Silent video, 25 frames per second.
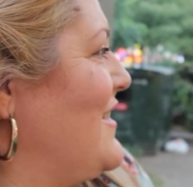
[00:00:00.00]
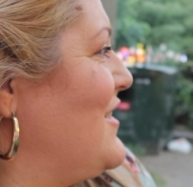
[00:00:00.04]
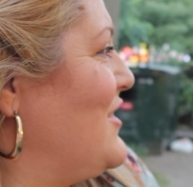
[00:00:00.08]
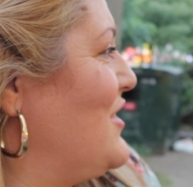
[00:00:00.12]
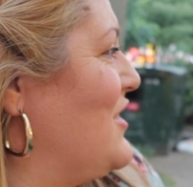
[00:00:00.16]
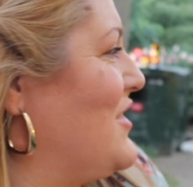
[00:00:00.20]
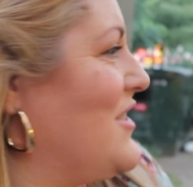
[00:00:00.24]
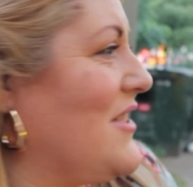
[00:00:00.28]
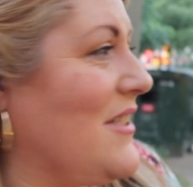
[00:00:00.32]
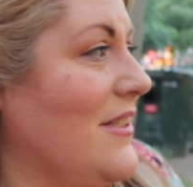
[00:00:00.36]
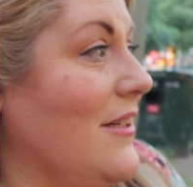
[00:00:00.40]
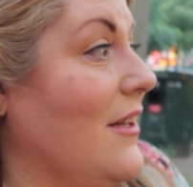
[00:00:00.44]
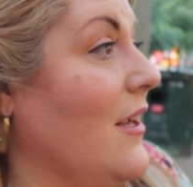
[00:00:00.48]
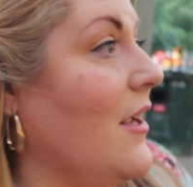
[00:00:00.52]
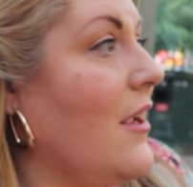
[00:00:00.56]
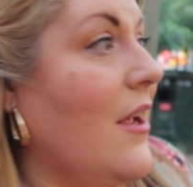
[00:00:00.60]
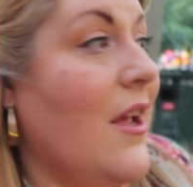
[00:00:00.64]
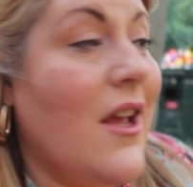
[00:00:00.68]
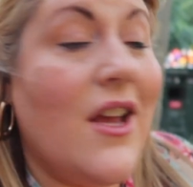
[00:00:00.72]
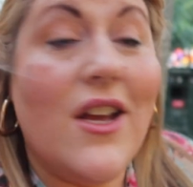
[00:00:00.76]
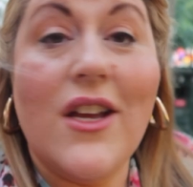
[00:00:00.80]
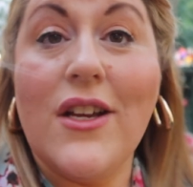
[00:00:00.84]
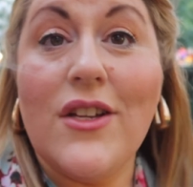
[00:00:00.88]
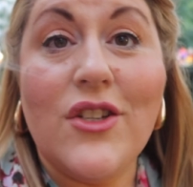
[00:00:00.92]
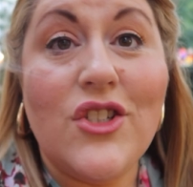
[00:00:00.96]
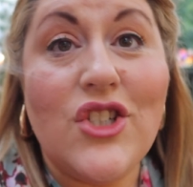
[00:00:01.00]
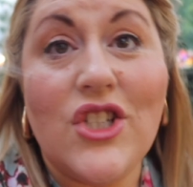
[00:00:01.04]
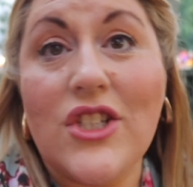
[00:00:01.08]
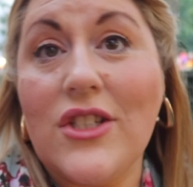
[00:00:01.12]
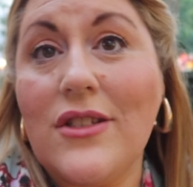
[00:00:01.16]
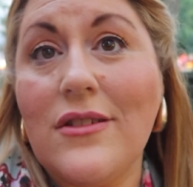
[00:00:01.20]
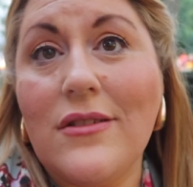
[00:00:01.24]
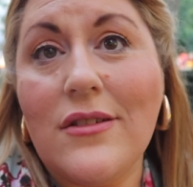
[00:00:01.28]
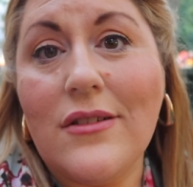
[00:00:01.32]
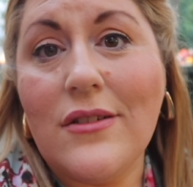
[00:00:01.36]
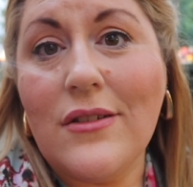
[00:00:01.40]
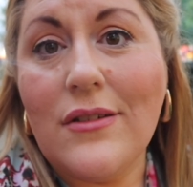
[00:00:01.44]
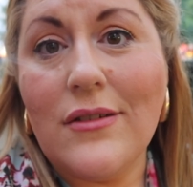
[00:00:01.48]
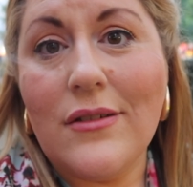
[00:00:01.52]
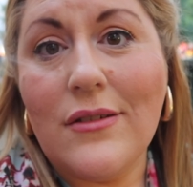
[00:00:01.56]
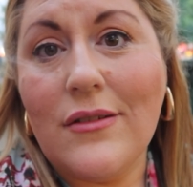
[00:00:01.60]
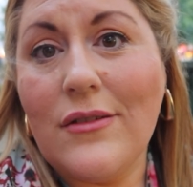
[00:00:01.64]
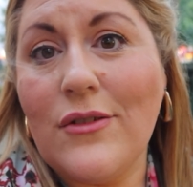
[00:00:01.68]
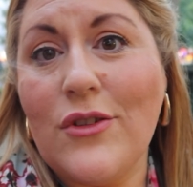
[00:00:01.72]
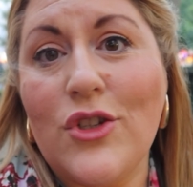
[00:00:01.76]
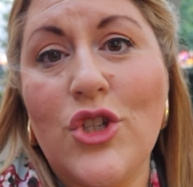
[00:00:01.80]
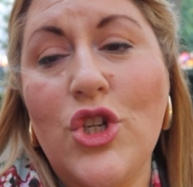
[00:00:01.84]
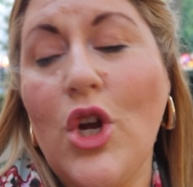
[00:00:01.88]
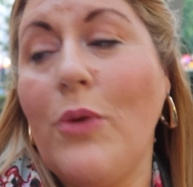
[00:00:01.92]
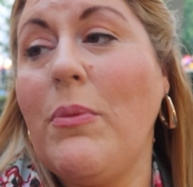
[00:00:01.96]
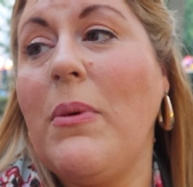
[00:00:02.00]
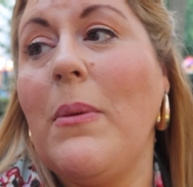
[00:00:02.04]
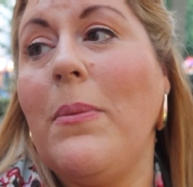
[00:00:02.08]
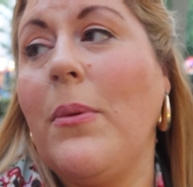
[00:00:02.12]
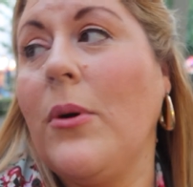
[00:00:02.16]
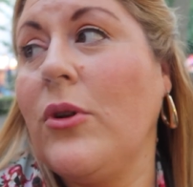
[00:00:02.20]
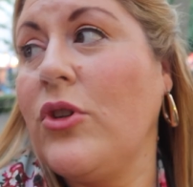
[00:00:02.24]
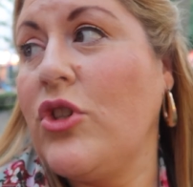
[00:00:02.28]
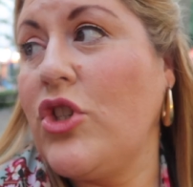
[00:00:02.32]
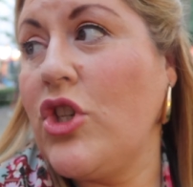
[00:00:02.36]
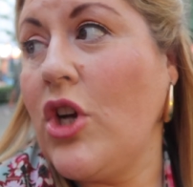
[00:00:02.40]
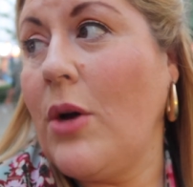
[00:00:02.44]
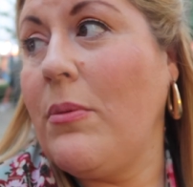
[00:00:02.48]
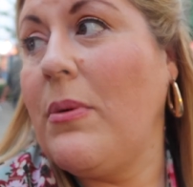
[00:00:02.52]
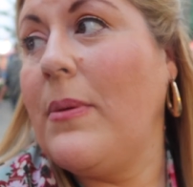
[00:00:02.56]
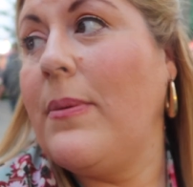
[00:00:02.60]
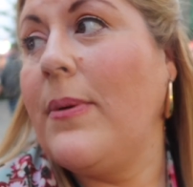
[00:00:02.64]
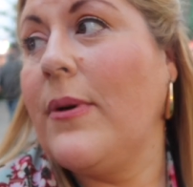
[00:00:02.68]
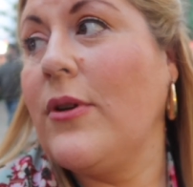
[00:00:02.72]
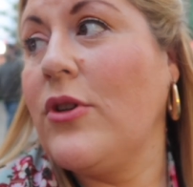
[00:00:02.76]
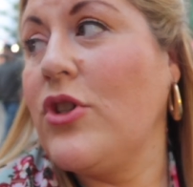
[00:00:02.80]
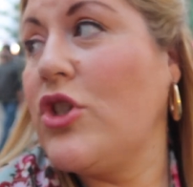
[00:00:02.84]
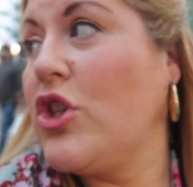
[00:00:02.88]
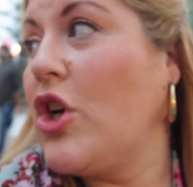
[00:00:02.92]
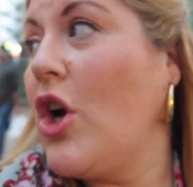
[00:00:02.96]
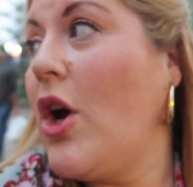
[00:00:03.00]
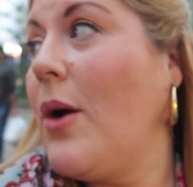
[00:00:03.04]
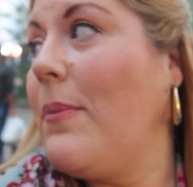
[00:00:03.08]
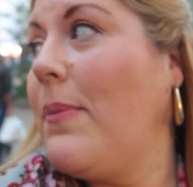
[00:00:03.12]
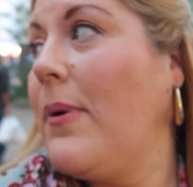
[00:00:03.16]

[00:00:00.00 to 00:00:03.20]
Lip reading: it's just shop upon shop upon shop.